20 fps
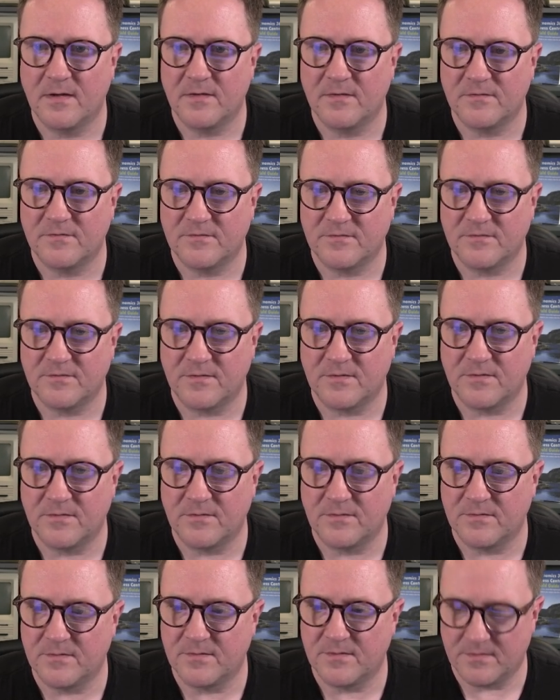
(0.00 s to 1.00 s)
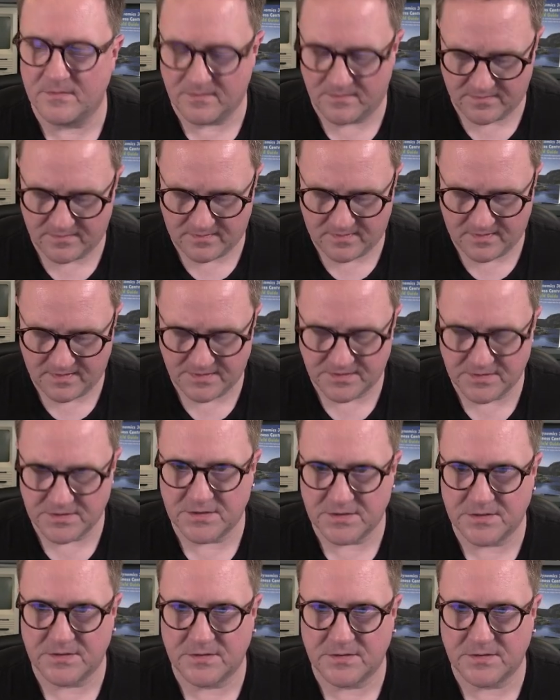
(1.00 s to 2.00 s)
So
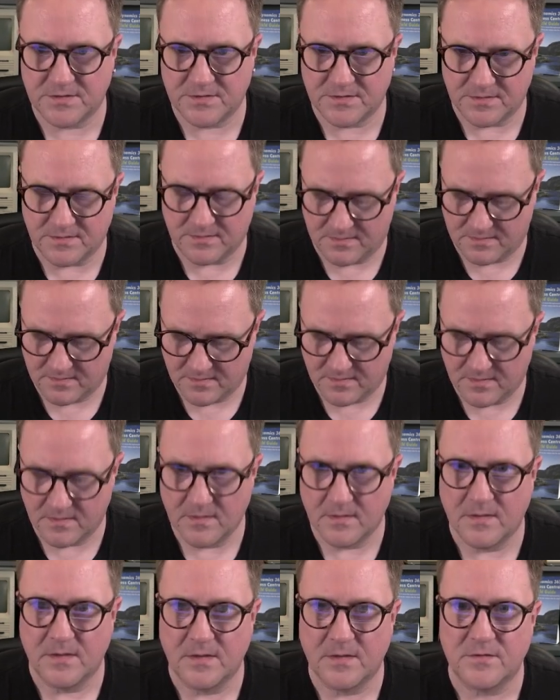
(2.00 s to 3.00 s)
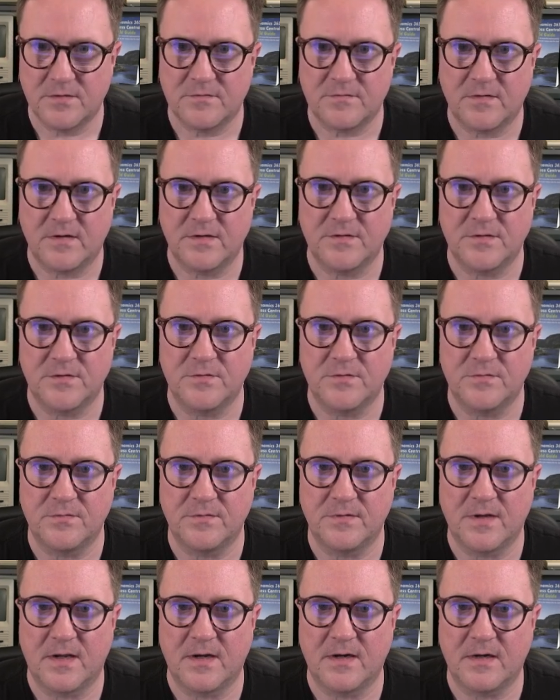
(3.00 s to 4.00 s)
let's try to do
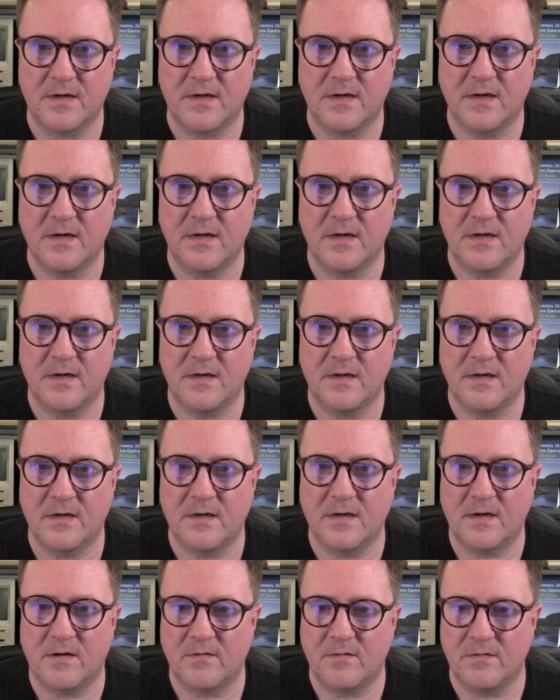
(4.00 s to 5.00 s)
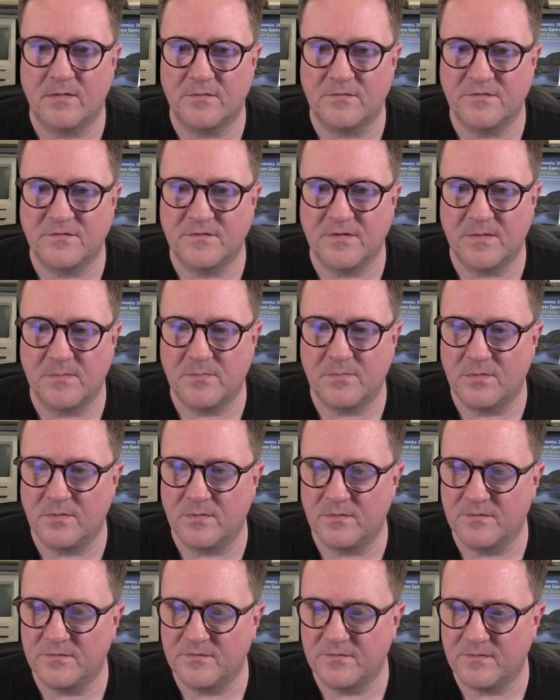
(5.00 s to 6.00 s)
that again, download
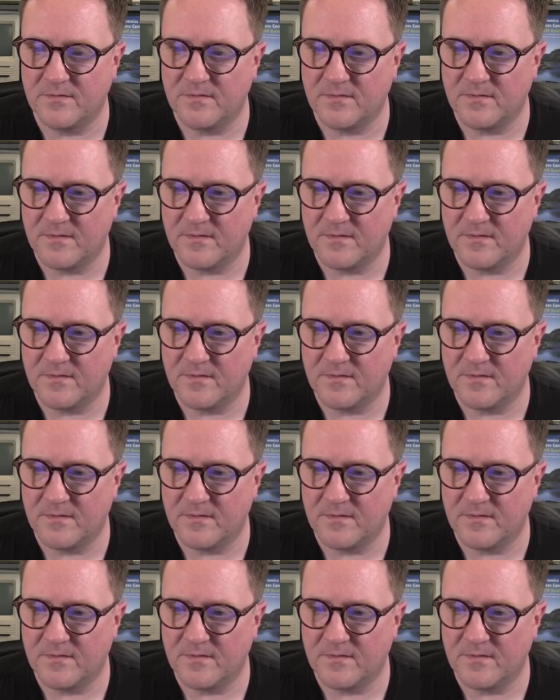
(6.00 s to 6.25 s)
symbols.